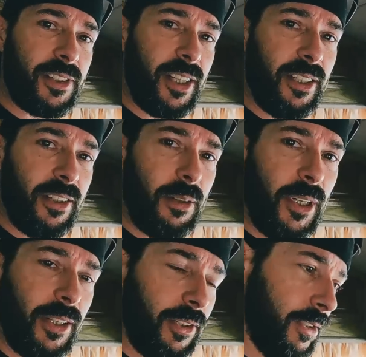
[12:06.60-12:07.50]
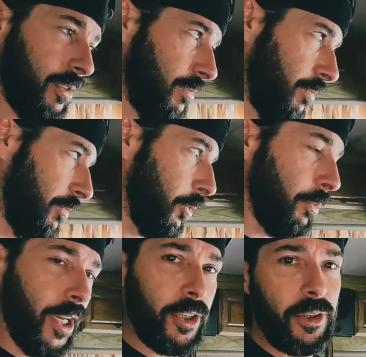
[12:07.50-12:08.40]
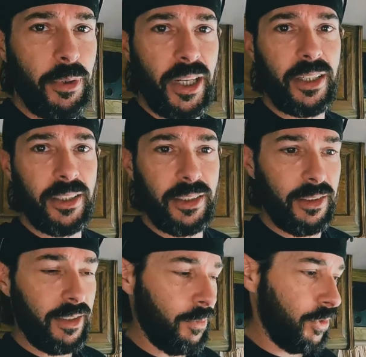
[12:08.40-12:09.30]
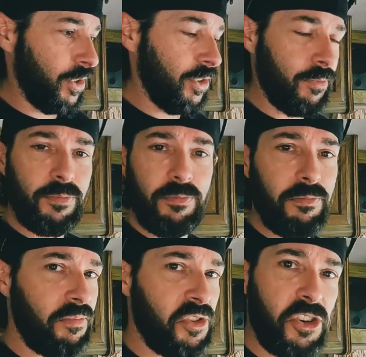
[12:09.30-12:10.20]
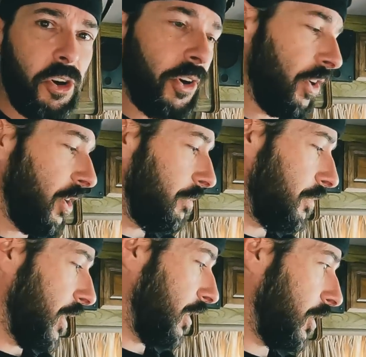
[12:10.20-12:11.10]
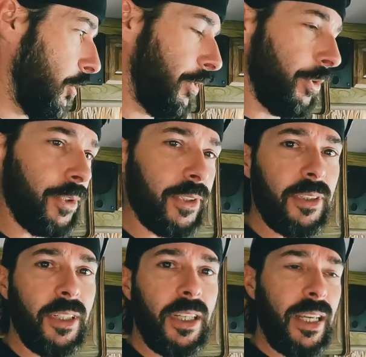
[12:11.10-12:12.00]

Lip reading: I decided to come out here, threw a battery back in it, and was going to start it up and go through it,